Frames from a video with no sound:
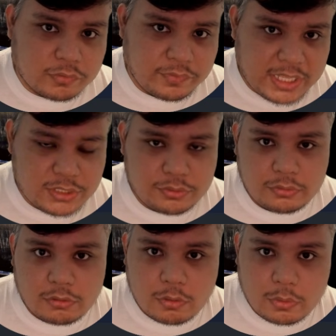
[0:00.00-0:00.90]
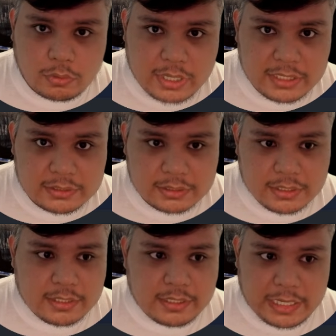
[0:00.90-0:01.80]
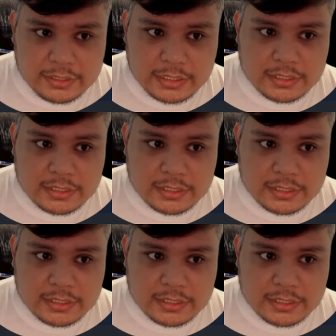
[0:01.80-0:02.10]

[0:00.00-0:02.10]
notification on the lower right, and